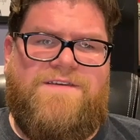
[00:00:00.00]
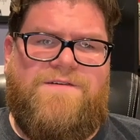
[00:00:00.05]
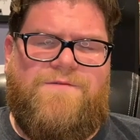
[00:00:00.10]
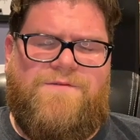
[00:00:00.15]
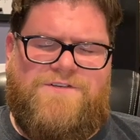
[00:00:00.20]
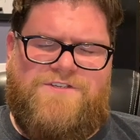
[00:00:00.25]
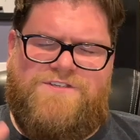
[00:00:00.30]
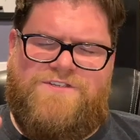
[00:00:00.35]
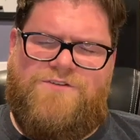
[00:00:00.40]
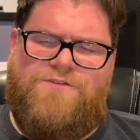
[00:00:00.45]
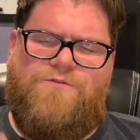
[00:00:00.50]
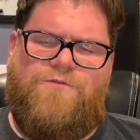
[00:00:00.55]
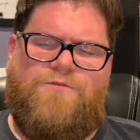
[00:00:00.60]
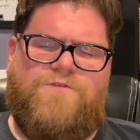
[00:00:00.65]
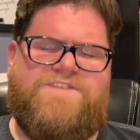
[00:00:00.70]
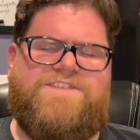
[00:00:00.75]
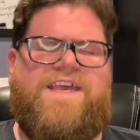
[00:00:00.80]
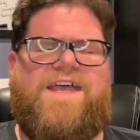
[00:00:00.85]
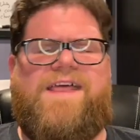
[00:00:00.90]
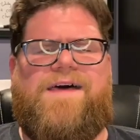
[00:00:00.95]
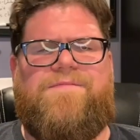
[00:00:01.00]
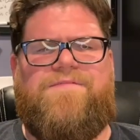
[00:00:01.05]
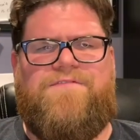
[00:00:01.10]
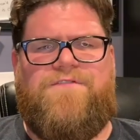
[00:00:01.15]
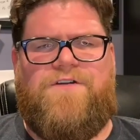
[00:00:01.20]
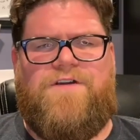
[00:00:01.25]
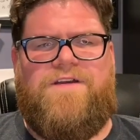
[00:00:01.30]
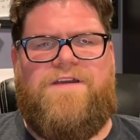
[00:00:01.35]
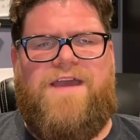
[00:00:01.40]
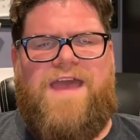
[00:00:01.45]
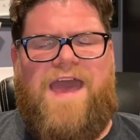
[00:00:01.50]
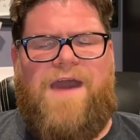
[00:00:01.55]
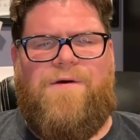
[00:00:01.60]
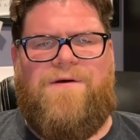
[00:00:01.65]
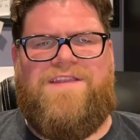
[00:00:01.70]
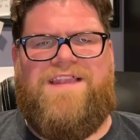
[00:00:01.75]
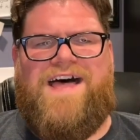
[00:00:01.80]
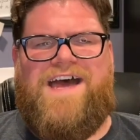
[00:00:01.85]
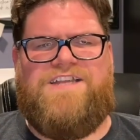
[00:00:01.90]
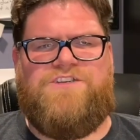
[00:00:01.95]
Which is a cool setup for how
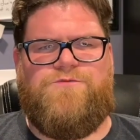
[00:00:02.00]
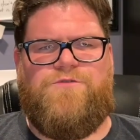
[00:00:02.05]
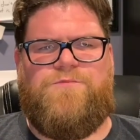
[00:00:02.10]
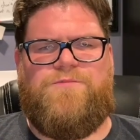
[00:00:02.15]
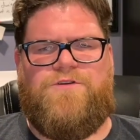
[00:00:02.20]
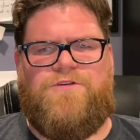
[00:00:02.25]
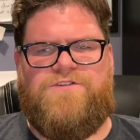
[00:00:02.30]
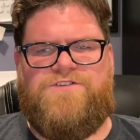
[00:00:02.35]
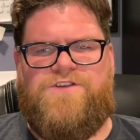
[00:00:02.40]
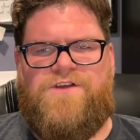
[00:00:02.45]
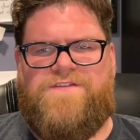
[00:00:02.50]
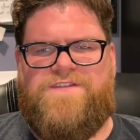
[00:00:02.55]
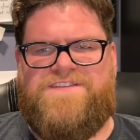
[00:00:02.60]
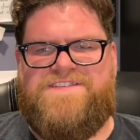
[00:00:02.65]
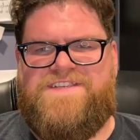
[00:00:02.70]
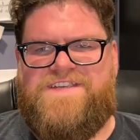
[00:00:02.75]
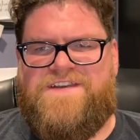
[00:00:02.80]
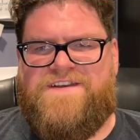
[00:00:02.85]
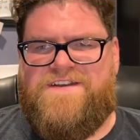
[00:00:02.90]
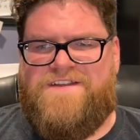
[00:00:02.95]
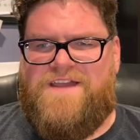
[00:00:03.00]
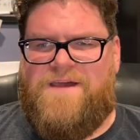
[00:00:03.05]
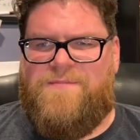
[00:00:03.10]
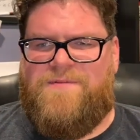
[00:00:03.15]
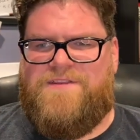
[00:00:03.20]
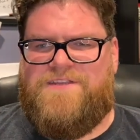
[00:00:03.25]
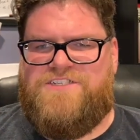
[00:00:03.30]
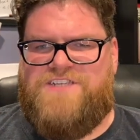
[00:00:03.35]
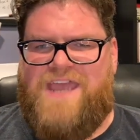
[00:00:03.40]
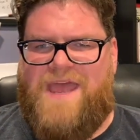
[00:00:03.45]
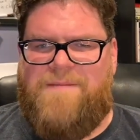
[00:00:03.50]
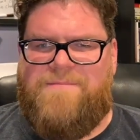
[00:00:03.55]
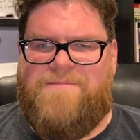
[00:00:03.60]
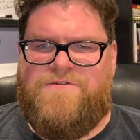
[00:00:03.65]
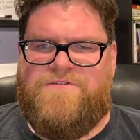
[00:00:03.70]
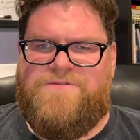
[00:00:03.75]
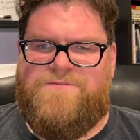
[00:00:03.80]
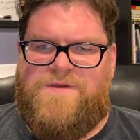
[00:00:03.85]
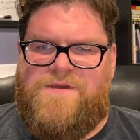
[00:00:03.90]
Elijah will burst on the scene in a couple of chapters.